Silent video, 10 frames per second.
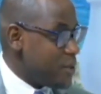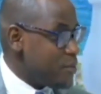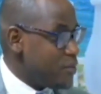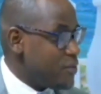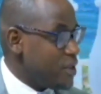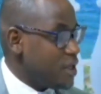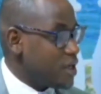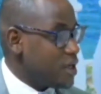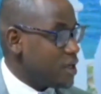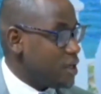People
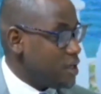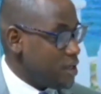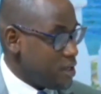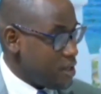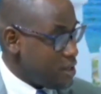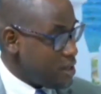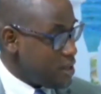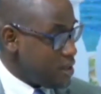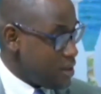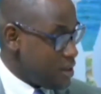think
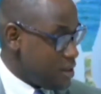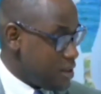the